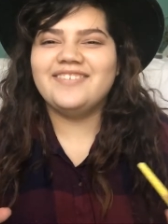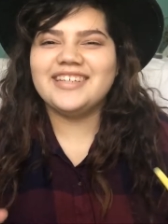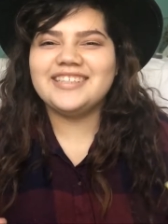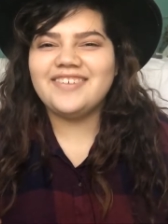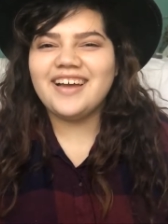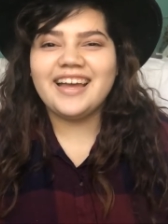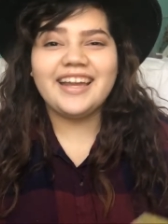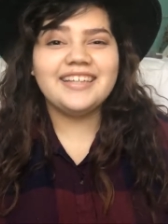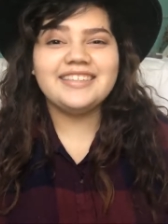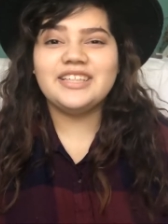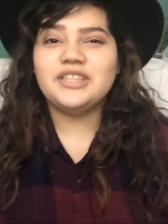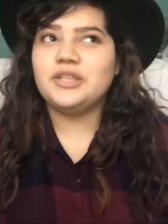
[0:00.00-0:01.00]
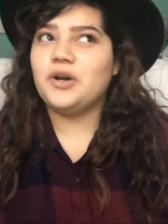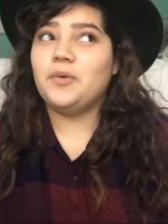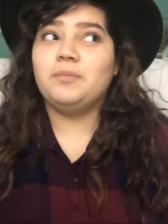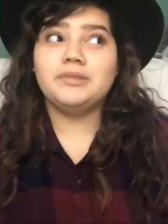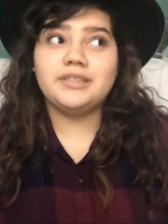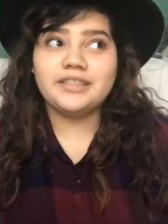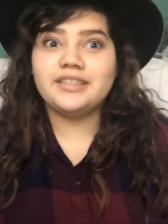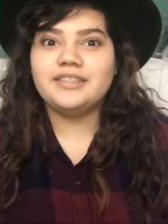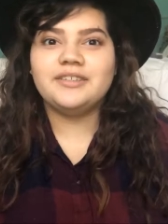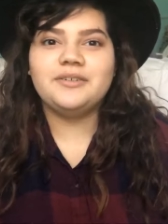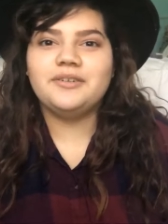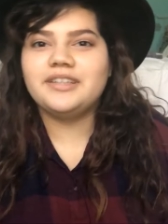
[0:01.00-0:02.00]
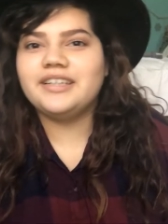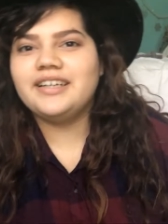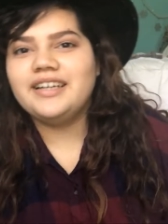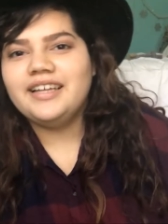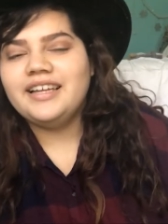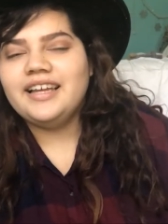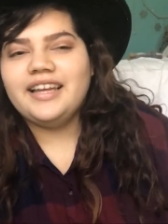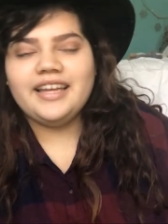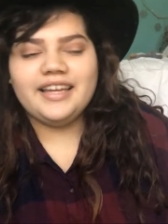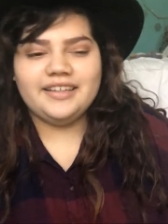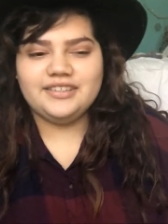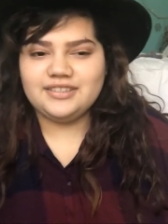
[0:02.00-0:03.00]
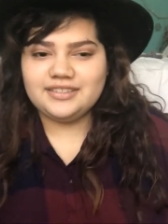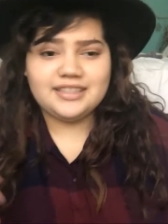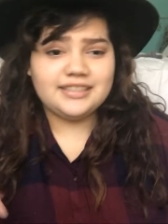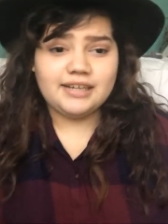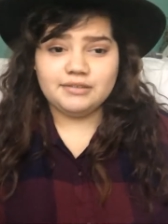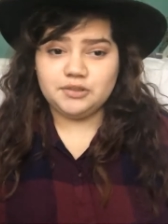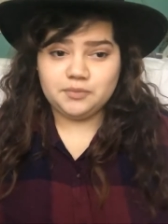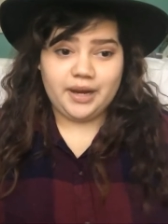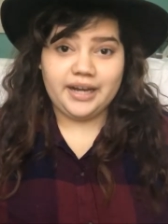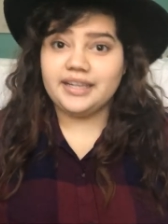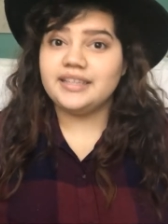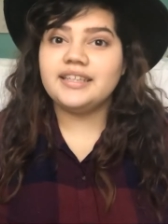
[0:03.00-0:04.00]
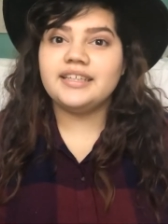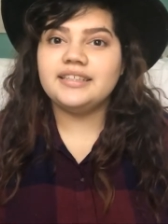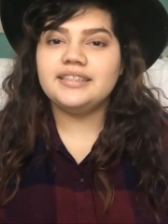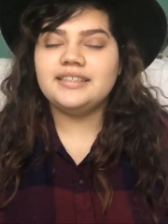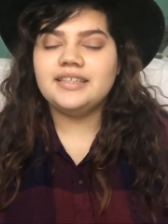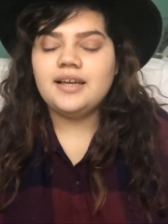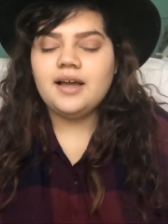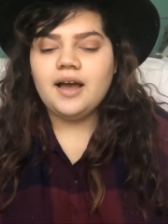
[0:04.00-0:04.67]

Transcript: First of all, it is in no particular order. It's just as I was writing this.